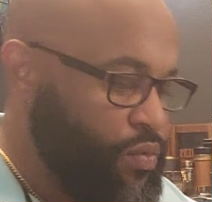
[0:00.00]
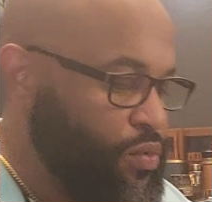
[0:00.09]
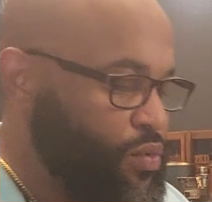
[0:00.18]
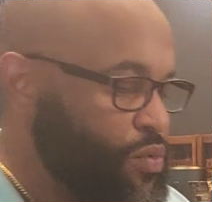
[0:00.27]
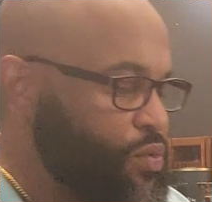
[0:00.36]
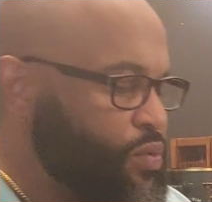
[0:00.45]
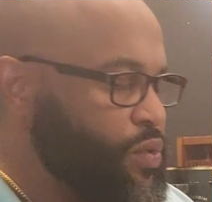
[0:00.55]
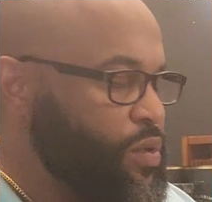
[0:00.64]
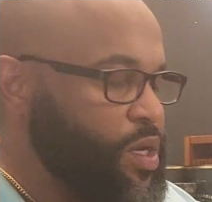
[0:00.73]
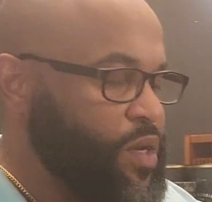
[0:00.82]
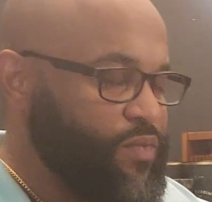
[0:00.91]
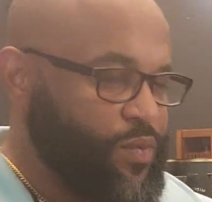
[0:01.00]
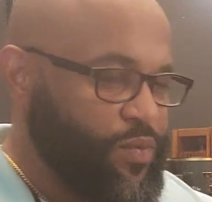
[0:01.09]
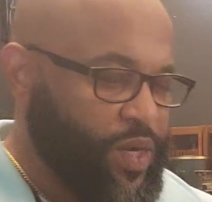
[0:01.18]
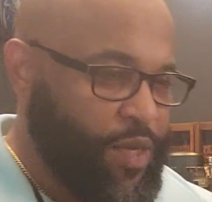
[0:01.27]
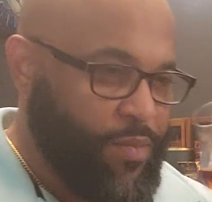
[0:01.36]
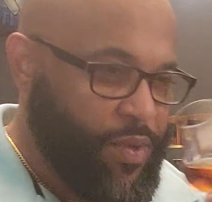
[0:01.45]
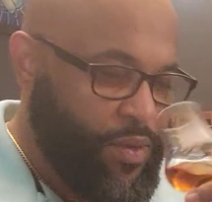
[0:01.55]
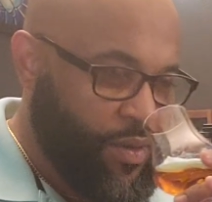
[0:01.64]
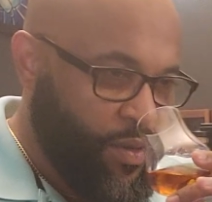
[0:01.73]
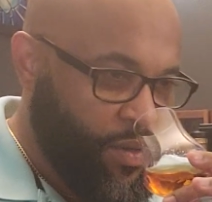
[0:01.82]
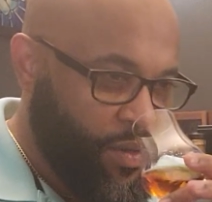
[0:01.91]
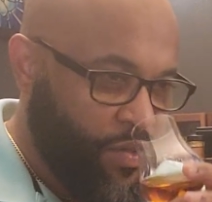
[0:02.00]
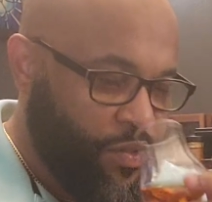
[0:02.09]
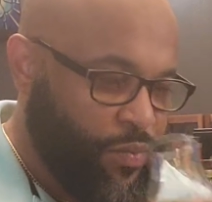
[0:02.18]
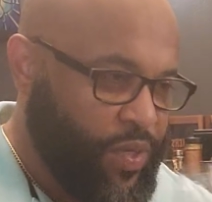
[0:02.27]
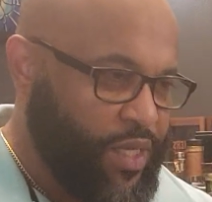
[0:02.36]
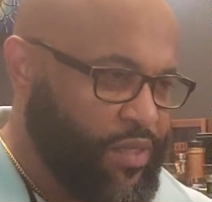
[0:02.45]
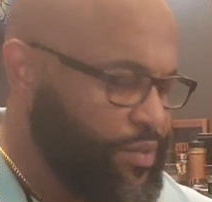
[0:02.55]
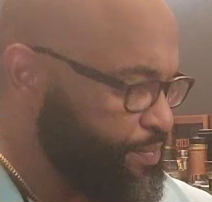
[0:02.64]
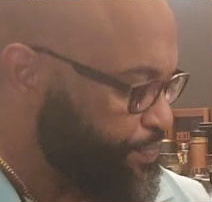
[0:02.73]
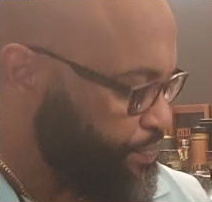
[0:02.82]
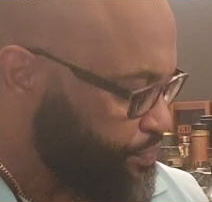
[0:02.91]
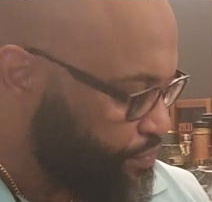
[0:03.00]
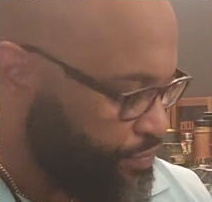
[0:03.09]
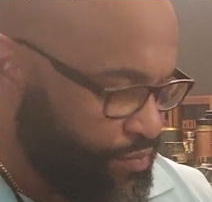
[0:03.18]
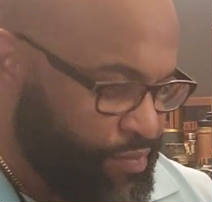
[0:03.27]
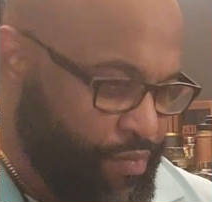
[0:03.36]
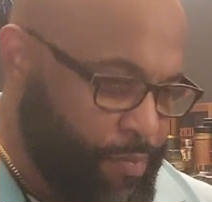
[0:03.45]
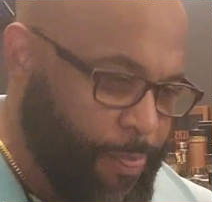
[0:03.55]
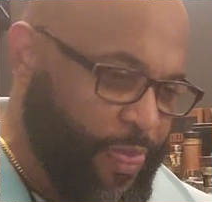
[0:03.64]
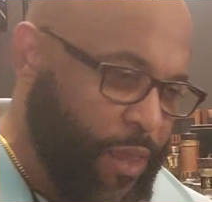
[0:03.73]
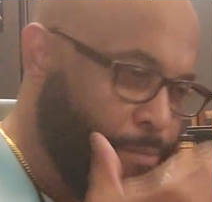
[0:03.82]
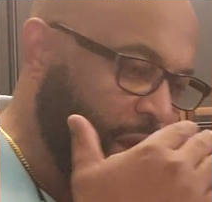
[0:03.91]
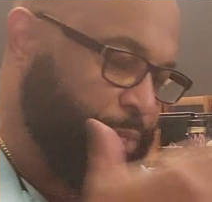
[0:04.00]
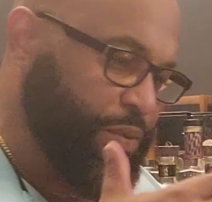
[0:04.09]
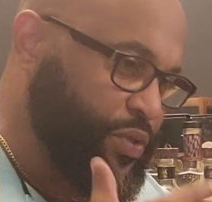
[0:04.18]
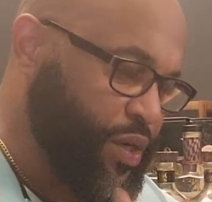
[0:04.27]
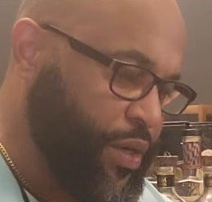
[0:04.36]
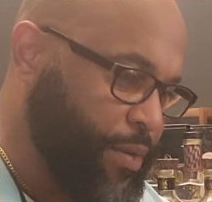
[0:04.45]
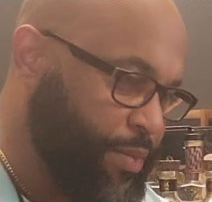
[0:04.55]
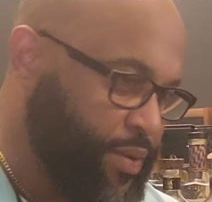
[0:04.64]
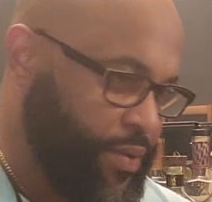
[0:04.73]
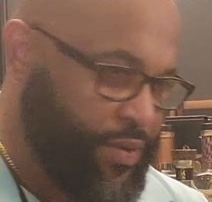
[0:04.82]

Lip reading: Ooh, off the rip. Sweet. Maple syrup.